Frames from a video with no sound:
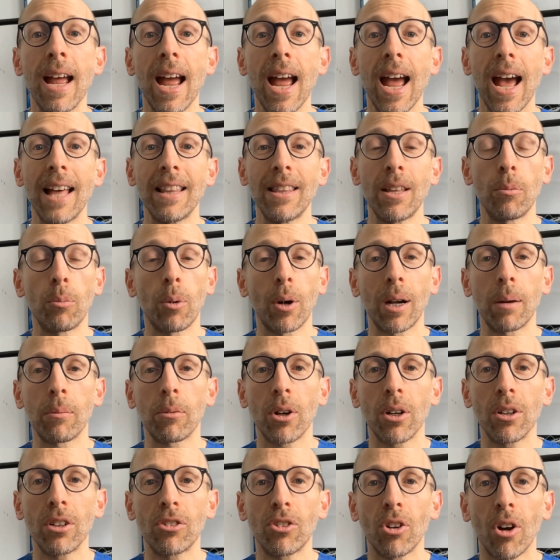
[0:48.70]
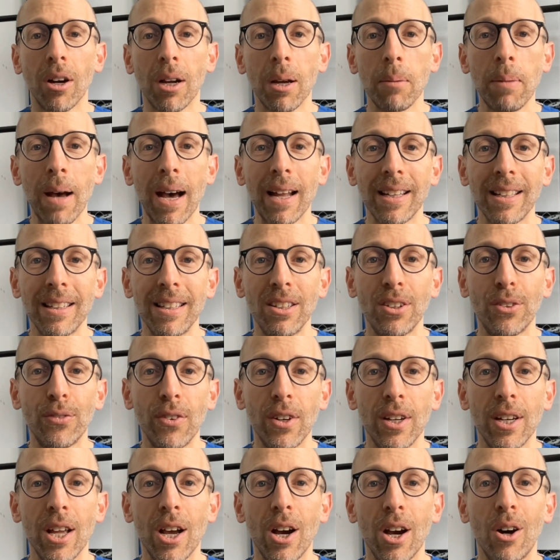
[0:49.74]
And then what I'm going to talk about in this
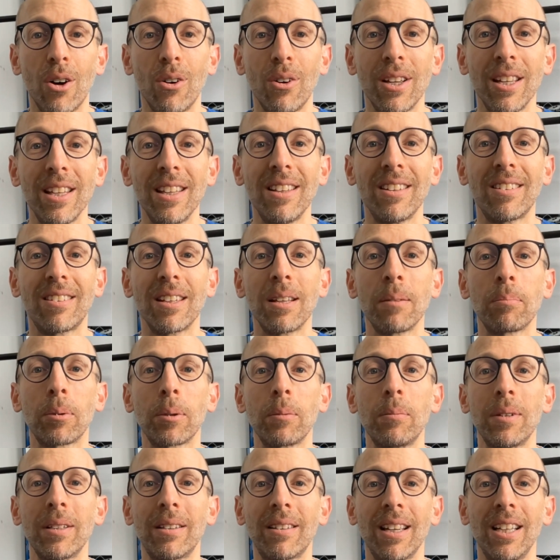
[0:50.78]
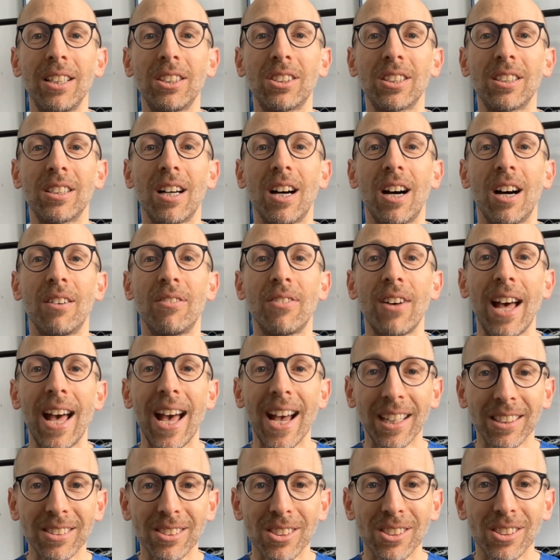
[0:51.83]
video is the implementation of
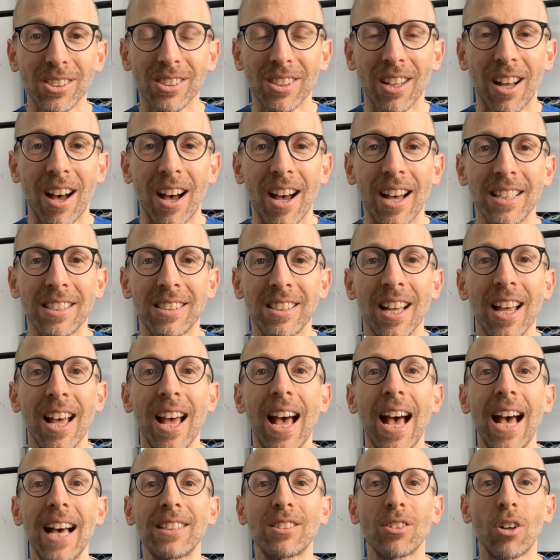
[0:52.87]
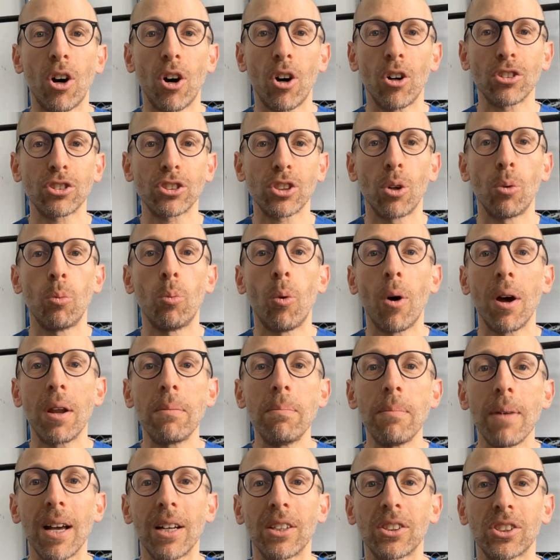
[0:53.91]
exercise as also
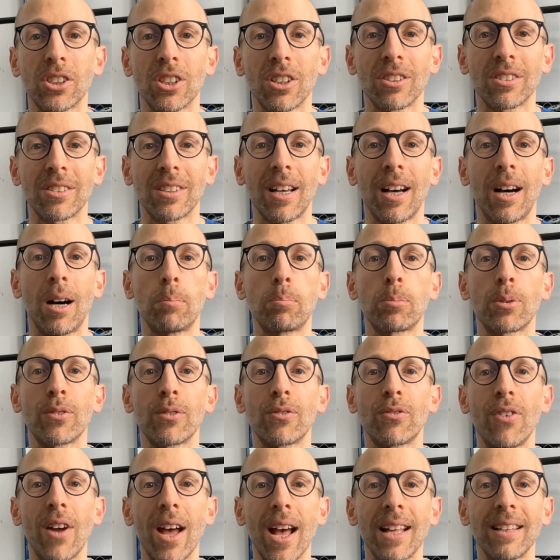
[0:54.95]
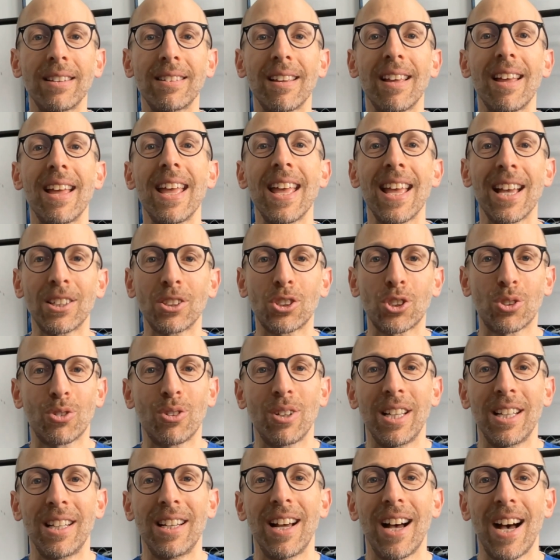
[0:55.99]
one measure to help prevent and
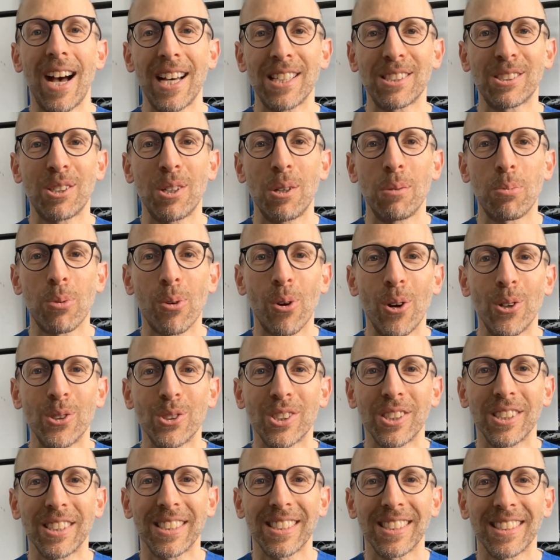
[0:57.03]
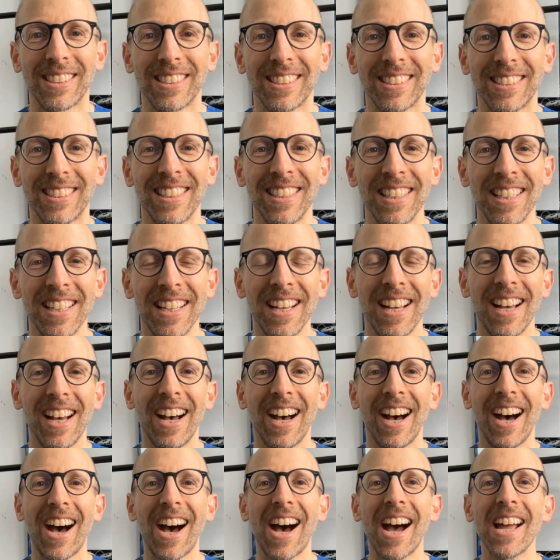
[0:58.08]
treat osteoporosis.
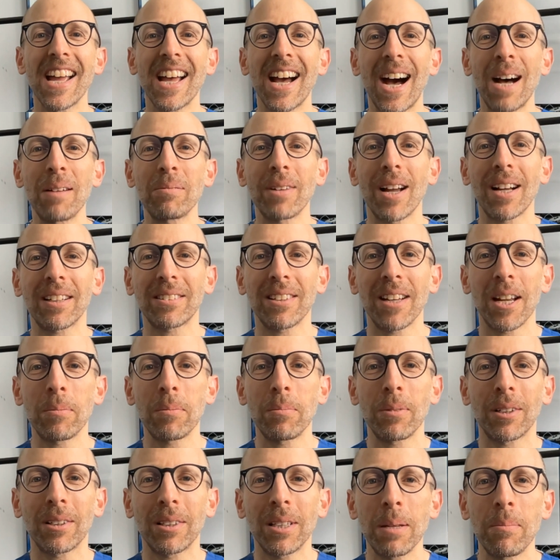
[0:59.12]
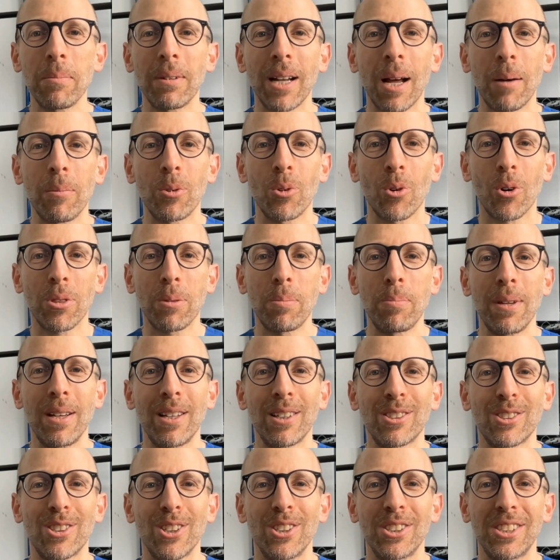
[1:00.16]
Hi, I'm Doctor Edmond Cleeman. I'm an
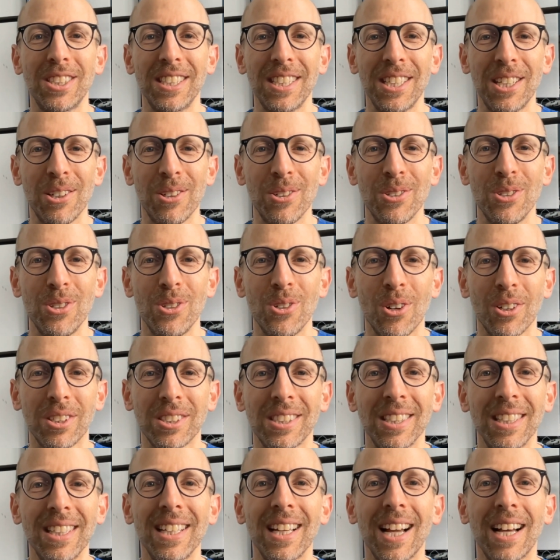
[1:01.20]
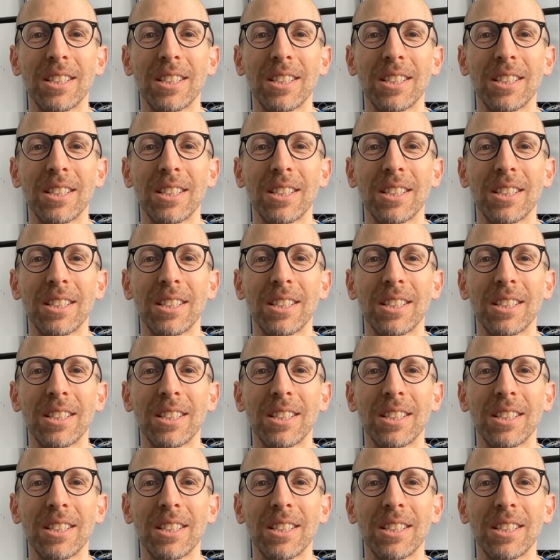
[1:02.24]
orthopedic surgeon here in New York City.